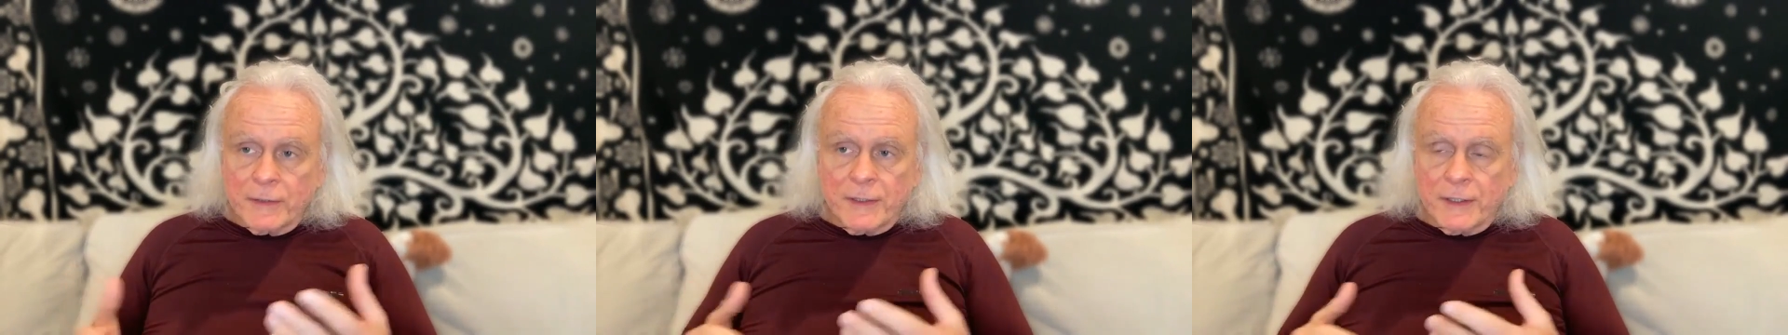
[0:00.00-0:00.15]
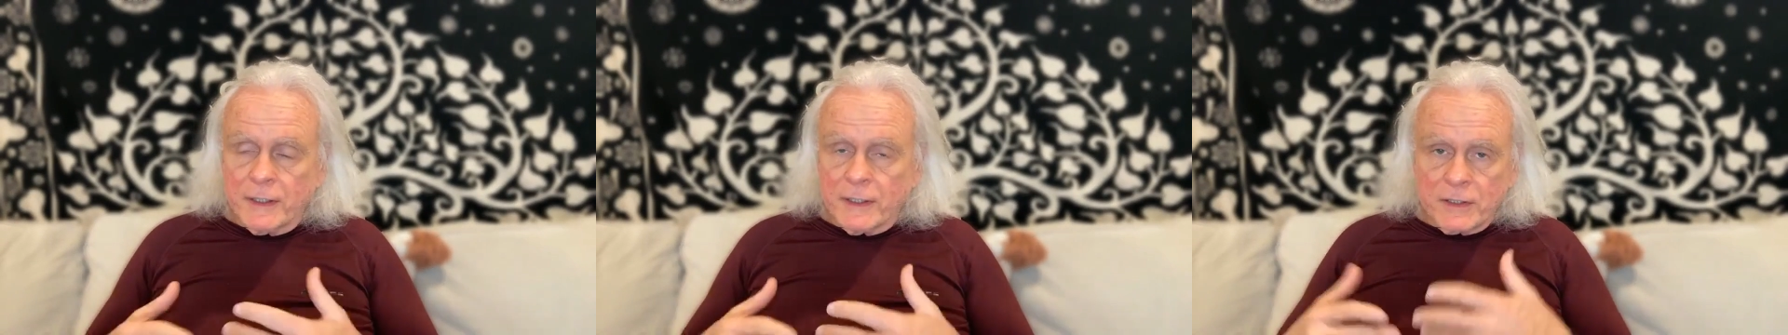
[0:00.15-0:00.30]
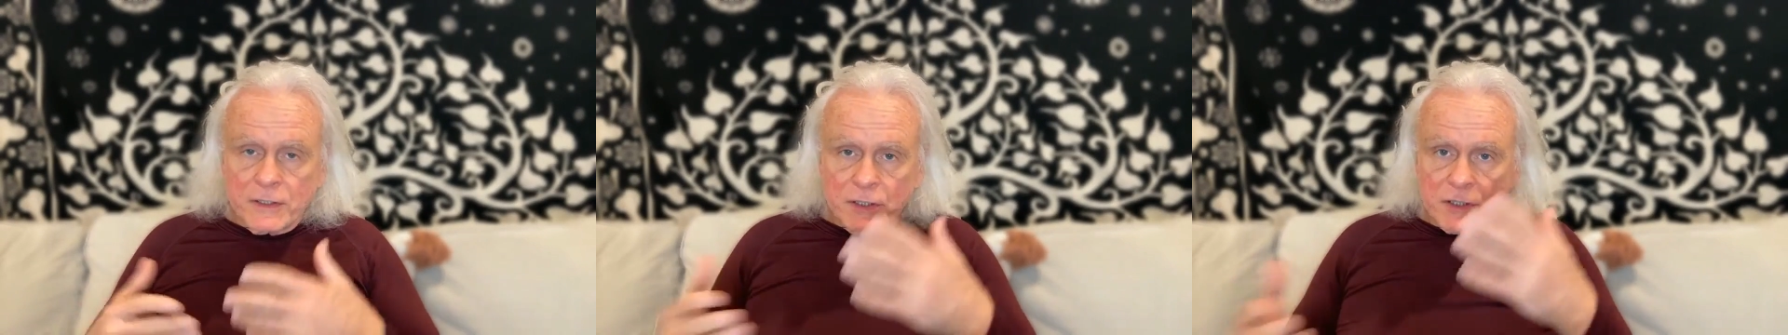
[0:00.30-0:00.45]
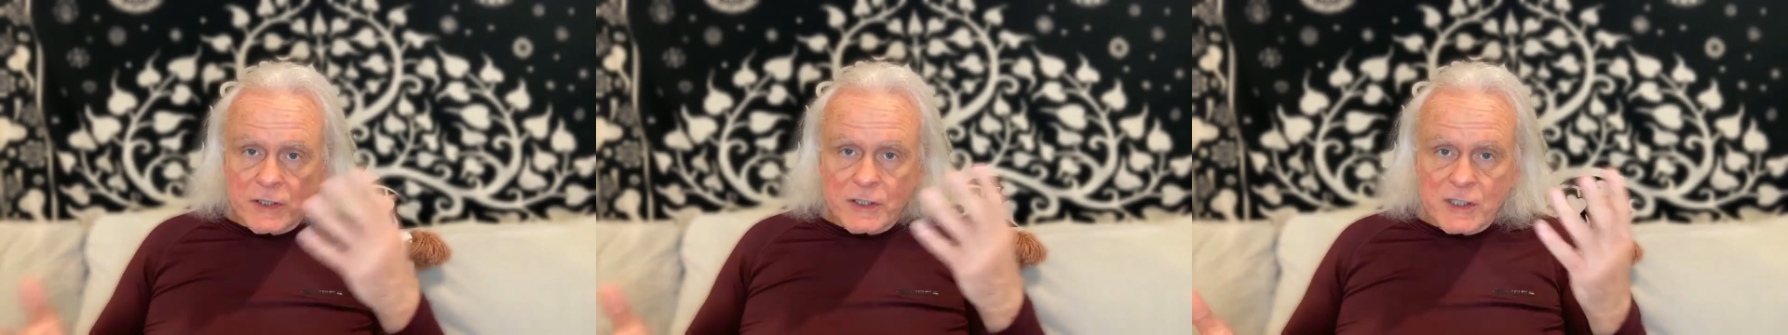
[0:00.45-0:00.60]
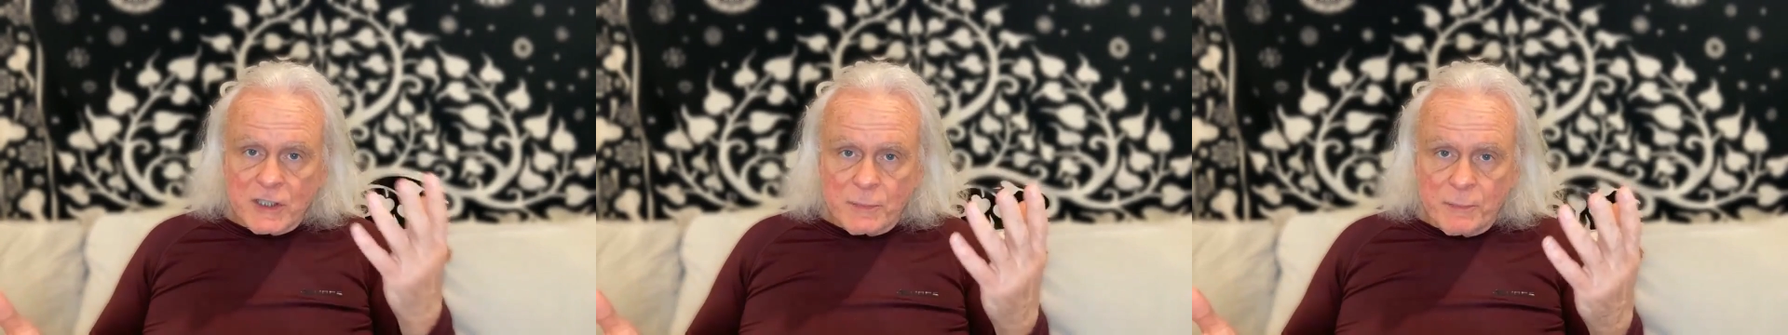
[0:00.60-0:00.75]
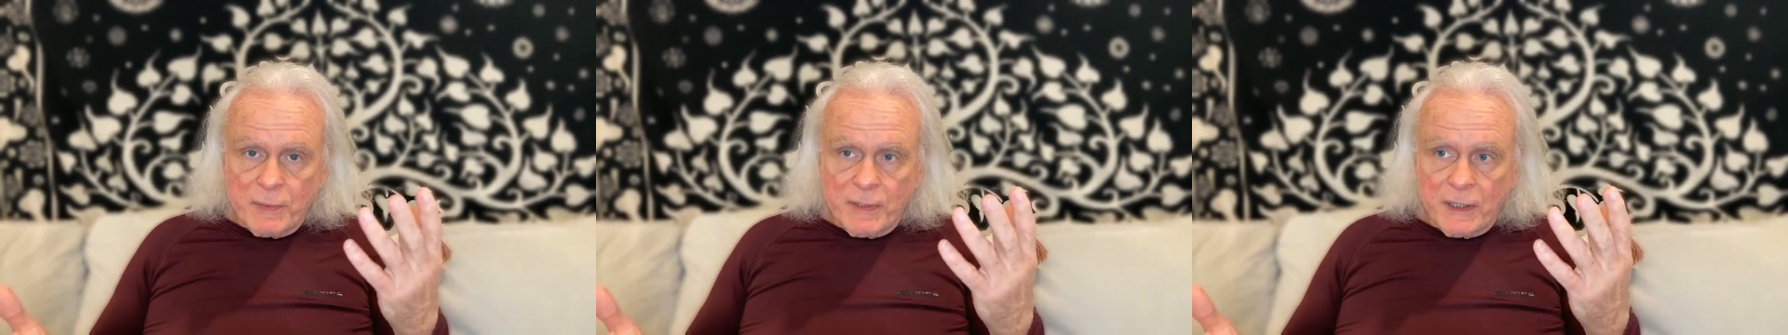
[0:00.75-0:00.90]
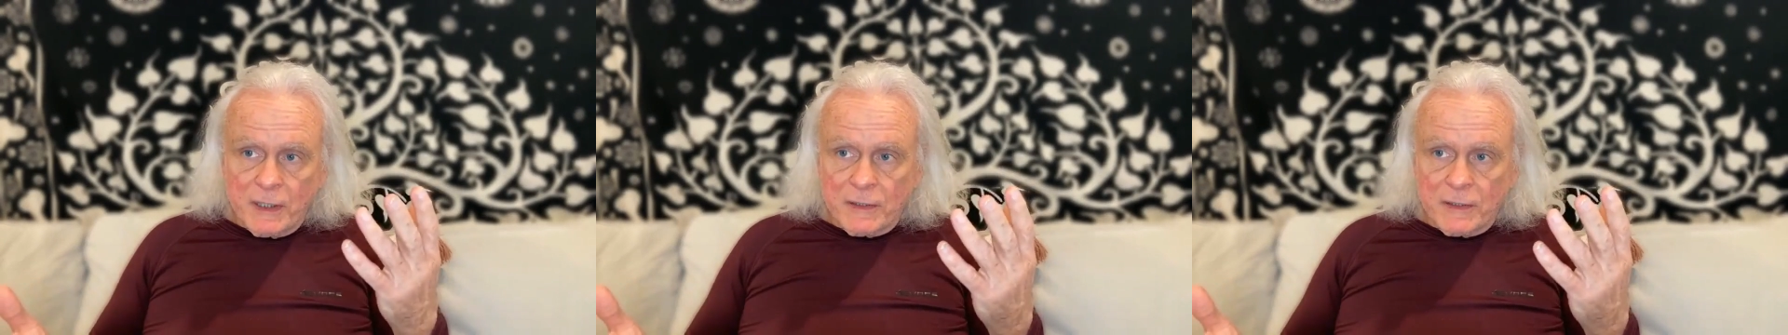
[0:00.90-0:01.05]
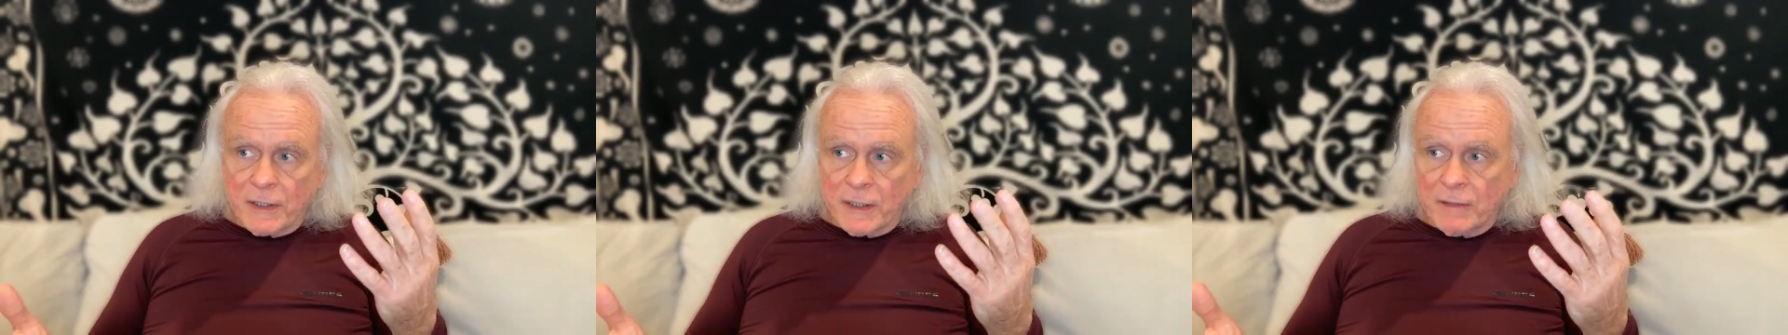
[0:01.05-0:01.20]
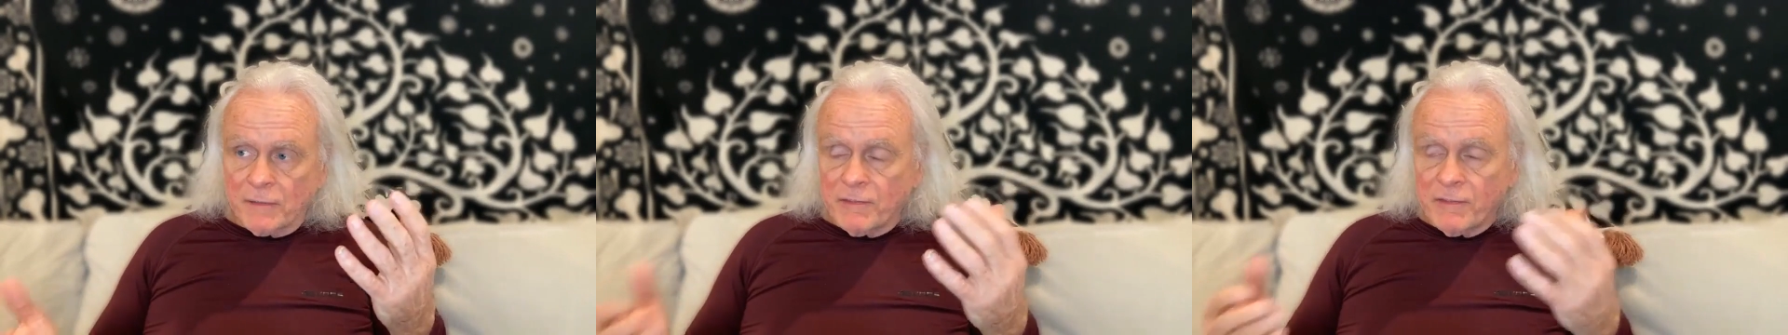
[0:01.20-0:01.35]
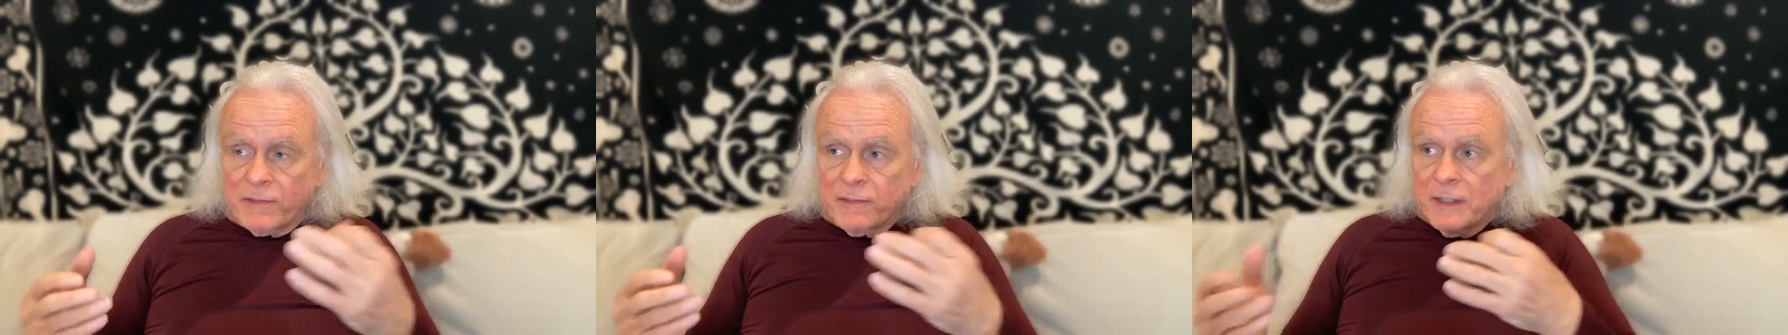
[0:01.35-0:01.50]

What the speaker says: They can just speak. They can